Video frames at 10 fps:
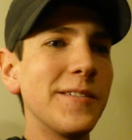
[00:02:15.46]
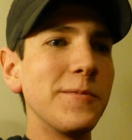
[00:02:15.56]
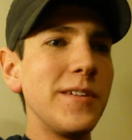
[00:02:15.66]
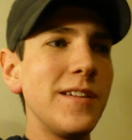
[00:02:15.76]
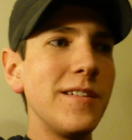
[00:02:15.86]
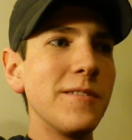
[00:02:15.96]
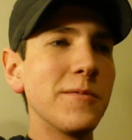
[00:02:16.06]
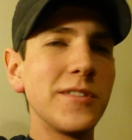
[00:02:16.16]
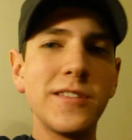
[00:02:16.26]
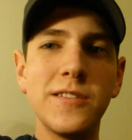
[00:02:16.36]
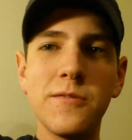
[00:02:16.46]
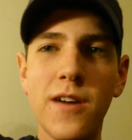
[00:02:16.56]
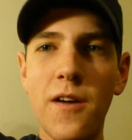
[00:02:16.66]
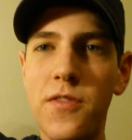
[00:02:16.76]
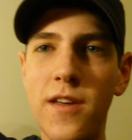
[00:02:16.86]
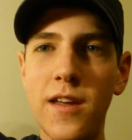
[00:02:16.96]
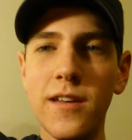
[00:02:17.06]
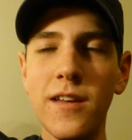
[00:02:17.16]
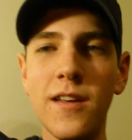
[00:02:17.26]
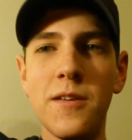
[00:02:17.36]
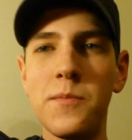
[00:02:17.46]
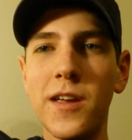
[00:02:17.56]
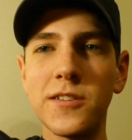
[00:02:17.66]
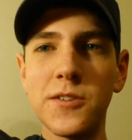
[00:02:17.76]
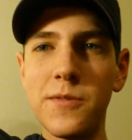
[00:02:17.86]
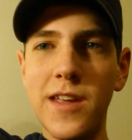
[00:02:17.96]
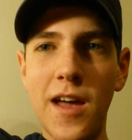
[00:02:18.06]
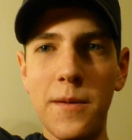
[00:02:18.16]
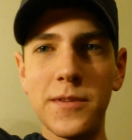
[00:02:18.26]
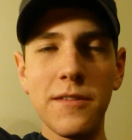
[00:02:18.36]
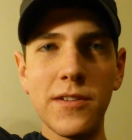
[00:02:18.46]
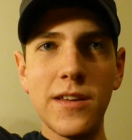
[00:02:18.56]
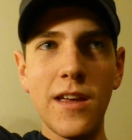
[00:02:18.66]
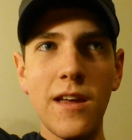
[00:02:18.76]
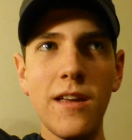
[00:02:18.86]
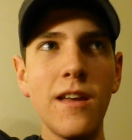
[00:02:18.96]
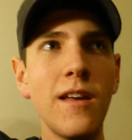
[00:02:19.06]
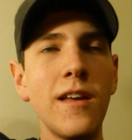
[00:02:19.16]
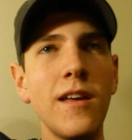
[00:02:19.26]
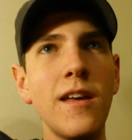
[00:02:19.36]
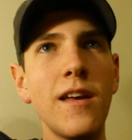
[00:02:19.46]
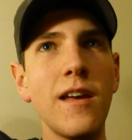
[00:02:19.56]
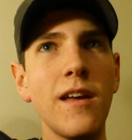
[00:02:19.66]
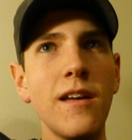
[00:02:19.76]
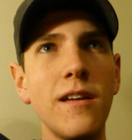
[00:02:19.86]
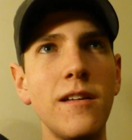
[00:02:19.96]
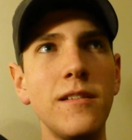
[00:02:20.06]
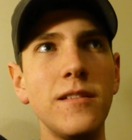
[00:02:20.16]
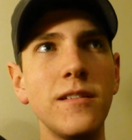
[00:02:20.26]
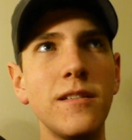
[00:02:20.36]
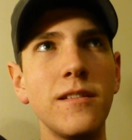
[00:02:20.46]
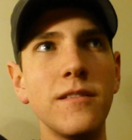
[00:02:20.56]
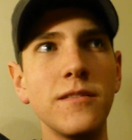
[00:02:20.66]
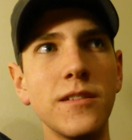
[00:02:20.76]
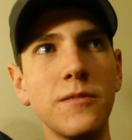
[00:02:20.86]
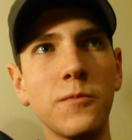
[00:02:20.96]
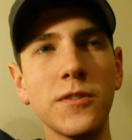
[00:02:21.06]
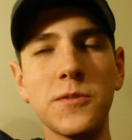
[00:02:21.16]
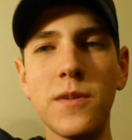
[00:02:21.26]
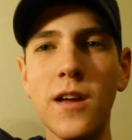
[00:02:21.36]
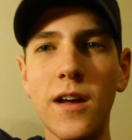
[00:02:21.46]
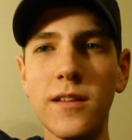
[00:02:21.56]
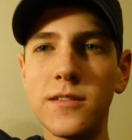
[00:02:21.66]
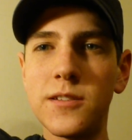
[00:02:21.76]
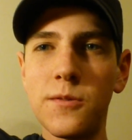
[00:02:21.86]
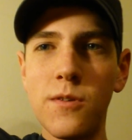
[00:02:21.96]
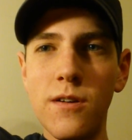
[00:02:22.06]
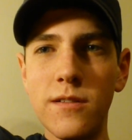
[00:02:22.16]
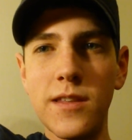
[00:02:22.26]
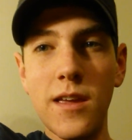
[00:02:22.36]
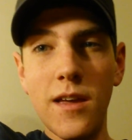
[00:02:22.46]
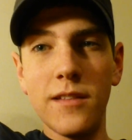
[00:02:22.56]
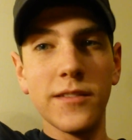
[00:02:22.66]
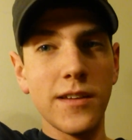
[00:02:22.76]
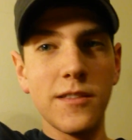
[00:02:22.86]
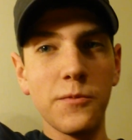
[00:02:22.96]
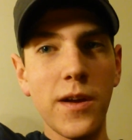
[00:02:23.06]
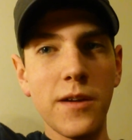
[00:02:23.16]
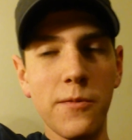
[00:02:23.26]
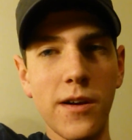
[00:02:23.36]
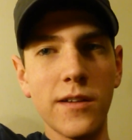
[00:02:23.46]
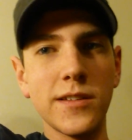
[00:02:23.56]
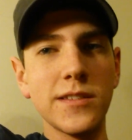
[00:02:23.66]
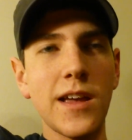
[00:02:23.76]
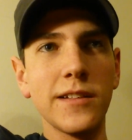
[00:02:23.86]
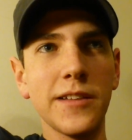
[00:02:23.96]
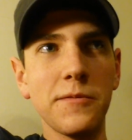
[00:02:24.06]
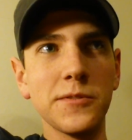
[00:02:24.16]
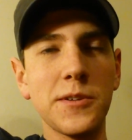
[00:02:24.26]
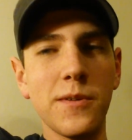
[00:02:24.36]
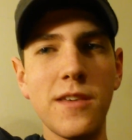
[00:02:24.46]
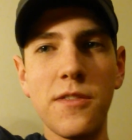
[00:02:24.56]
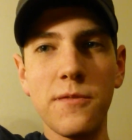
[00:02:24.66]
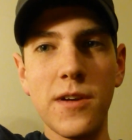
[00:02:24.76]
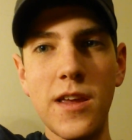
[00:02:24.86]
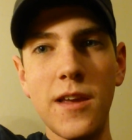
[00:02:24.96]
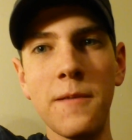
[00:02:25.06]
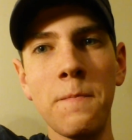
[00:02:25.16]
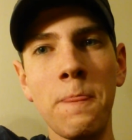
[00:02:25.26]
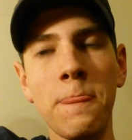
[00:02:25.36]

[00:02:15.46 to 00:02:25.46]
we were just doing our thing, making sure we capped every day, and then once we got toward the end, like, the way it worked is at level 23,